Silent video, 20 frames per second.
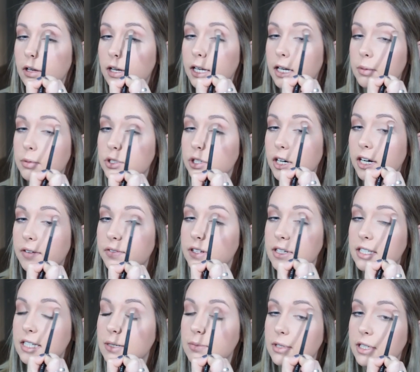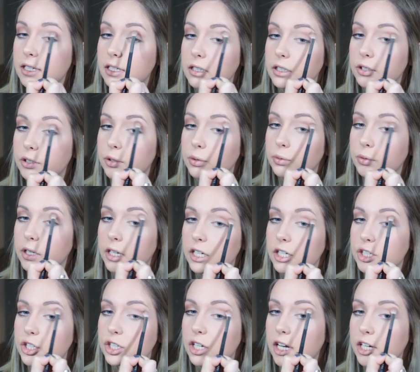And I'm sorry if this seems like a little
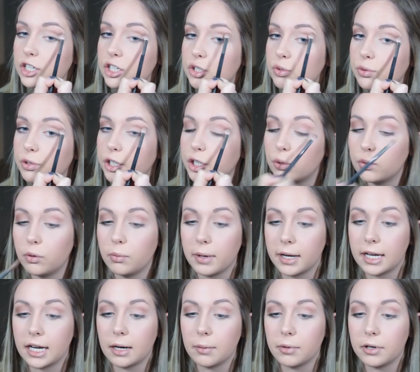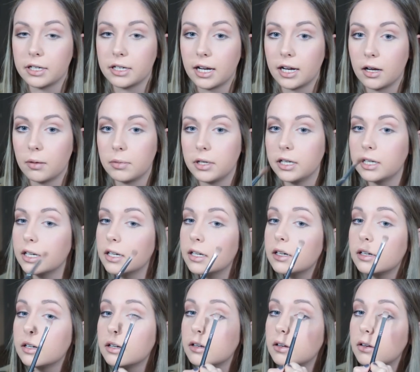rushed, I just really don't want my camera to die on me again.
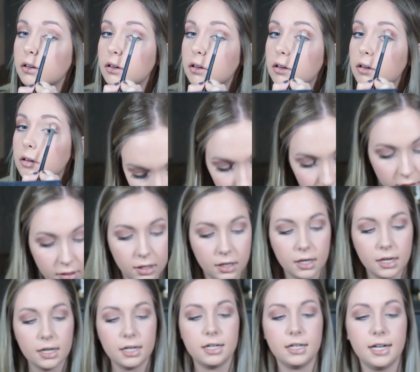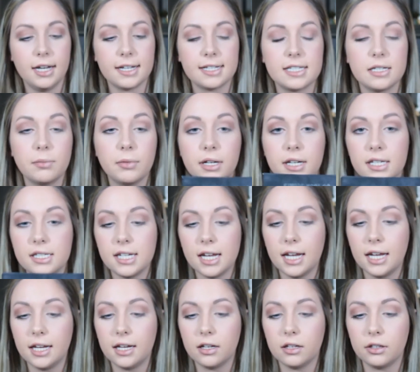Next, I'm going to
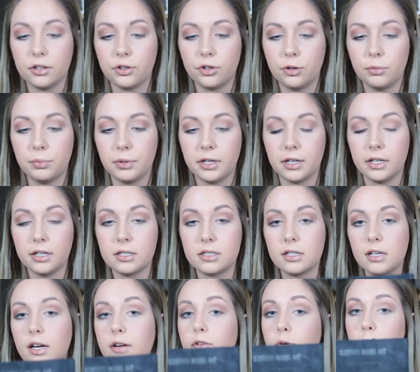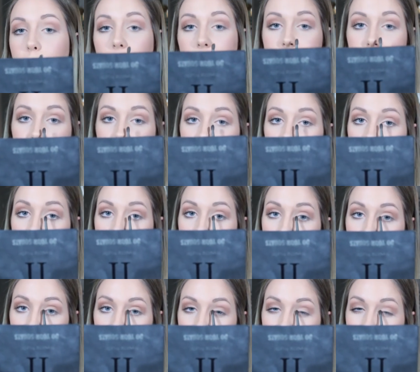take a little bit of a bright shimmer,
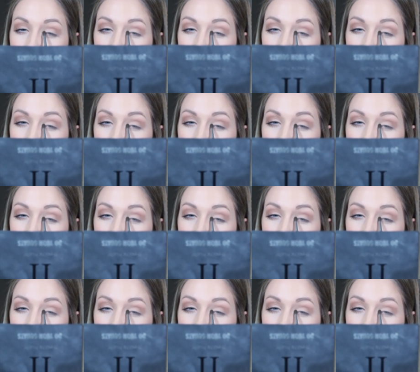put it